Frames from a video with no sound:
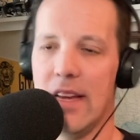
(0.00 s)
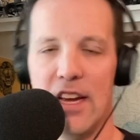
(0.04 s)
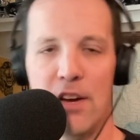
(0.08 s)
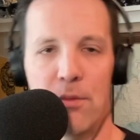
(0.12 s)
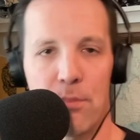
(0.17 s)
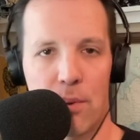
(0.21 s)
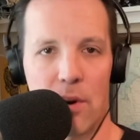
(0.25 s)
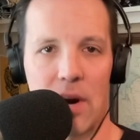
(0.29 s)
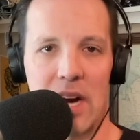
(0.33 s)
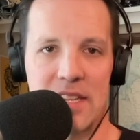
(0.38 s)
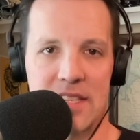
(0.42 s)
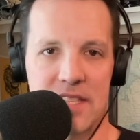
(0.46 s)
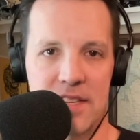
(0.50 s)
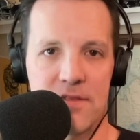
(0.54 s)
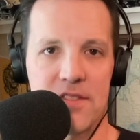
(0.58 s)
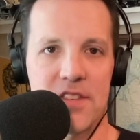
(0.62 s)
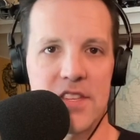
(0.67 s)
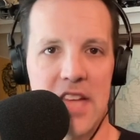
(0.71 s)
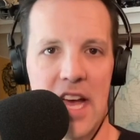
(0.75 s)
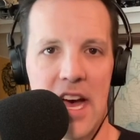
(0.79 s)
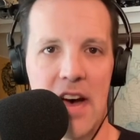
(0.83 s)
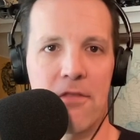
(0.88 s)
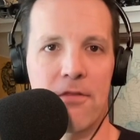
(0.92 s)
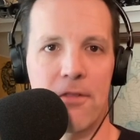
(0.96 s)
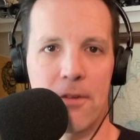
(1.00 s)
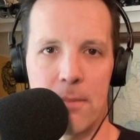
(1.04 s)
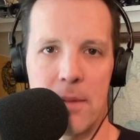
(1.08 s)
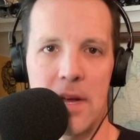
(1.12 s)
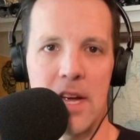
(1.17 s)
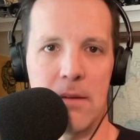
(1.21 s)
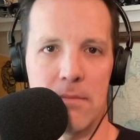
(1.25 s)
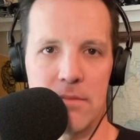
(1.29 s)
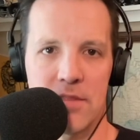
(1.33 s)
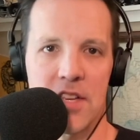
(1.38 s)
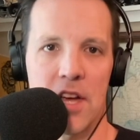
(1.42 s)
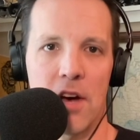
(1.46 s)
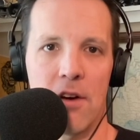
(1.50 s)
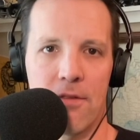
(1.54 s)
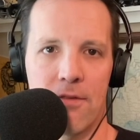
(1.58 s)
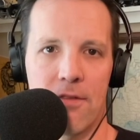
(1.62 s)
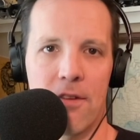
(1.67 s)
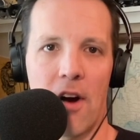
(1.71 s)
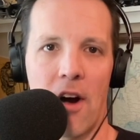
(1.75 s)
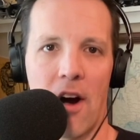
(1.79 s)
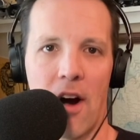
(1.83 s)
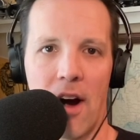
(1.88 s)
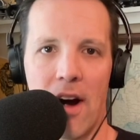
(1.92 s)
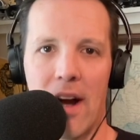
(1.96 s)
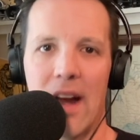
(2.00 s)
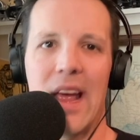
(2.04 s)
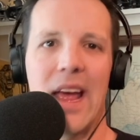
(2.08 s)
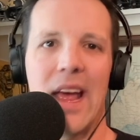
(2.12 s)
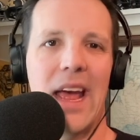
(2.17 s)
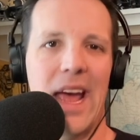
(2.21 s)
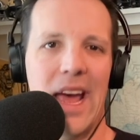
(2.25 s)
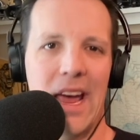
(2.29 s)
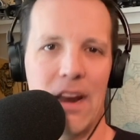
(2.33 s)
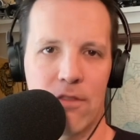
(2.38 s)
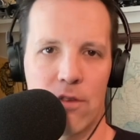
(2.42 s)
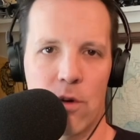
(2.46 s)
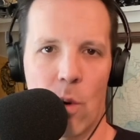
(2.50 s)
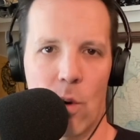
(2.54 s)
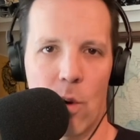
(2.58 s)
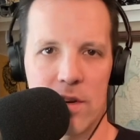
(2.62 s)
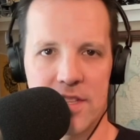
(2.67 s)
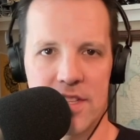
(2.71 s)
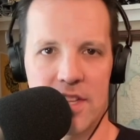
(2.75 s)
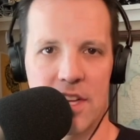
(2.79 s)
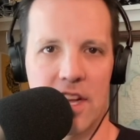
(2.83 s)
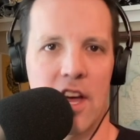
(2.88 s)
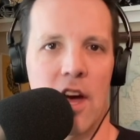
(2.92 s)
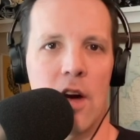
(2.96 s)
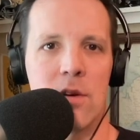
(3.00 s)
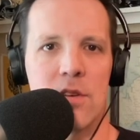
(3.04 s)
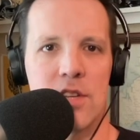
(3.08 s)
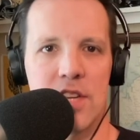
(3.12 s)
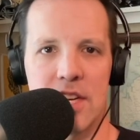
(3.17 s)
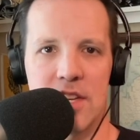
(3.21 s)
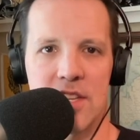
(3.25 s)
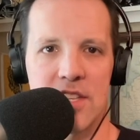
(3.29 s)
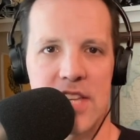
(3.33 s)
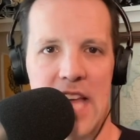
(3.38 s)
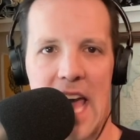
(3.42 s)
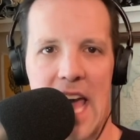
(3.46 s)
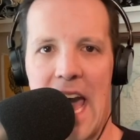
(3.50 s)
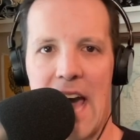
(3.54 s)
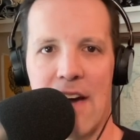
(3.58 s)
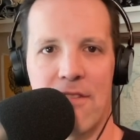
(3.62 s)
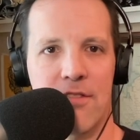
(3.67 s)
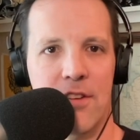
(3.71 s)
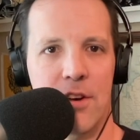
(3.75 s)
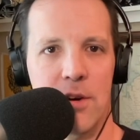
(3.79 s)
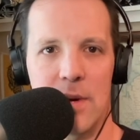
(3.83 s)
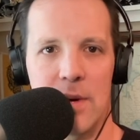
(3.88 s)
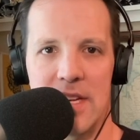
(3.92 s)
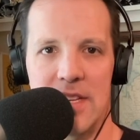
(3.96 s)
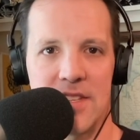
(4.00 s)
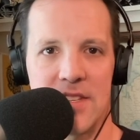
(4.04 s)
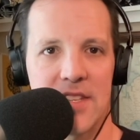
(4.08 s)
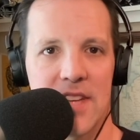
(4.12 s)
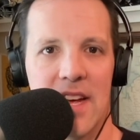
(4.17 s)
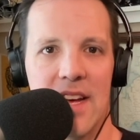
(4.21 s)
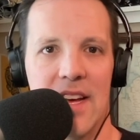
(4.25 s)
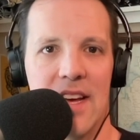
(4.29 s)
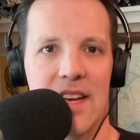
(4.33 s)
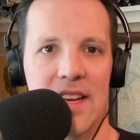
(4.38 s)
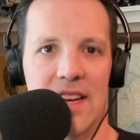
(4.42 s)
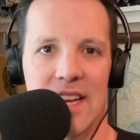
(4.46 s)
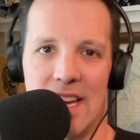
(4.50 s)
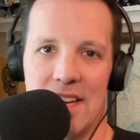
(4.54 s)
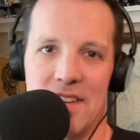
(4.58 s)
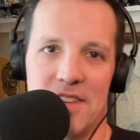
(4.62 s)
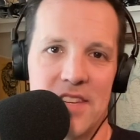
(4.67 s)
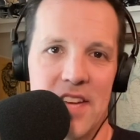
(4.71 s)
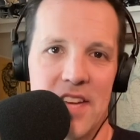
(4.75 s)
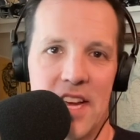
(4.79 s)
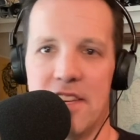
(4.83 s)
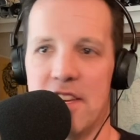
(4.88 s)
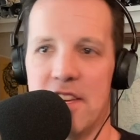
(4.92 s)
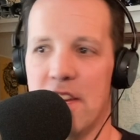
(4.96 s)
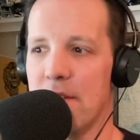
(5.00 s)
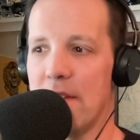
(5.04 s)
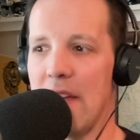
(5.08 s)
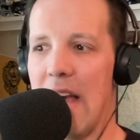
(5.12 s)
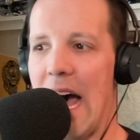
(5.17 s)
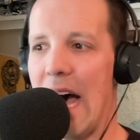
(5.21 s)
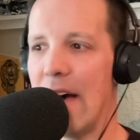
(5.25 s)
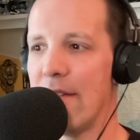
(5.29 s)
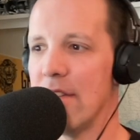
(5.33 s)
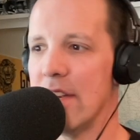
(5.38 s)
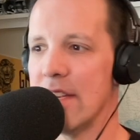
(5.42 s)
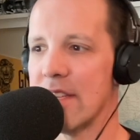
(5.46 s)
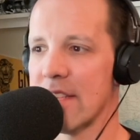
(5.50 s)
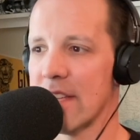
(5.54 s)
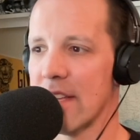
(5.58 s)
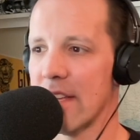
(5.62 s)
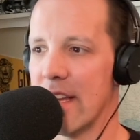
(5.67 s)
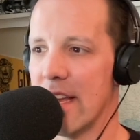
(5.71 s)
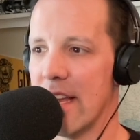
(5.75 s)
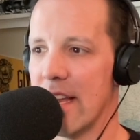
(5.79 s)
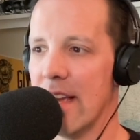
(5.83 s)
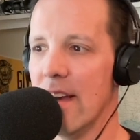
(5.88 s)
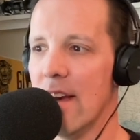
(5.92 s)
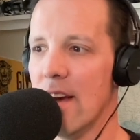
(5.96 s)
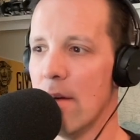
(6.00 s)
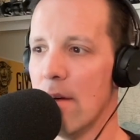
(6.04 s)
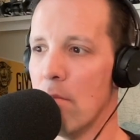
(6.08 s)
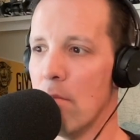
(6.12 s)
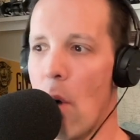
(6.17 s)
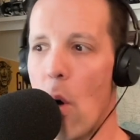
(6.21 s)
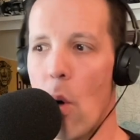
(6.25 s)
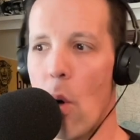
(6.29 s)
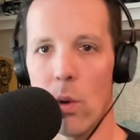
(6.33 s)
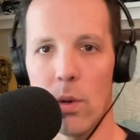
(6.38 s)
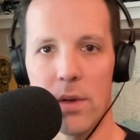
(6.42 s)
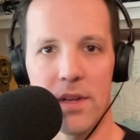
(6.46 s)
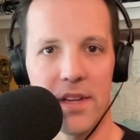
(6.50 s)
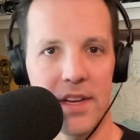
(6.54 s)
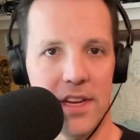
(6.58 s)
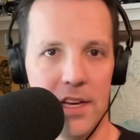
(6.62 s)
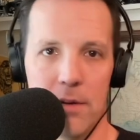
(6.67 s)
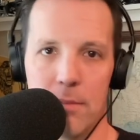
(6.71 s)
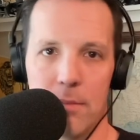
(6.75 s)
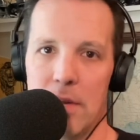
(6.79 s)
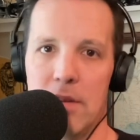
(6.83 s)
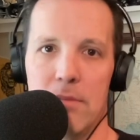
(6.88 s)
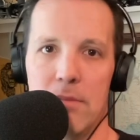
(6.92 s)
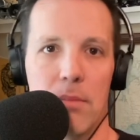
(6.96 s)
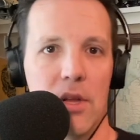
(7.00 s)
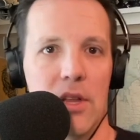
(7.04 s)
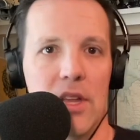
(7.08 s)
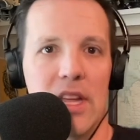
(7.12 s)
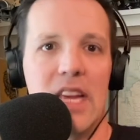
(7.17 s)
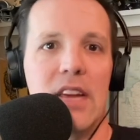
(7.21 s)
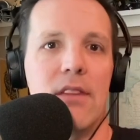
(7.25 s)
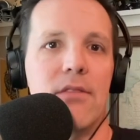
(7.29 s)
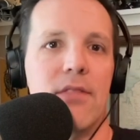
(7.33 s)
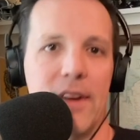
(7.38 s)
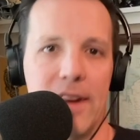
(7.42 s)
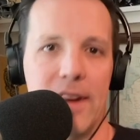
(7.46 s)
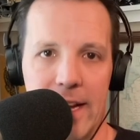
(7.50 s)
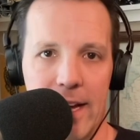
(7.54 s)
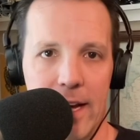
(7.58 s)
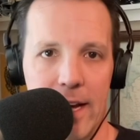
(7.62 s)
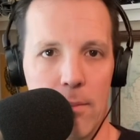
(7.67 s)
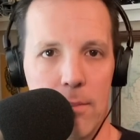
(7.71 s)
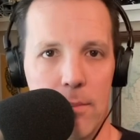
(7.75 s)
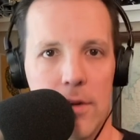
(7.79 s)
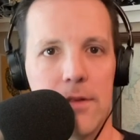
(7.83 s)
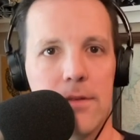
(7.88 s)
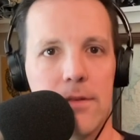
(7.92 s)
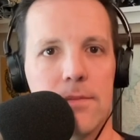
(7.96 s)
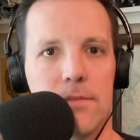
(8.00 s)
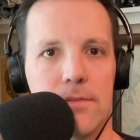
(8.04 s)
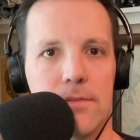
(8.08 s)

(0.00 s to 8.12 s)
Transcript: Impressive stuff from him so far. And of course, the coaching staff who has continued to obviously mold him and believe in him.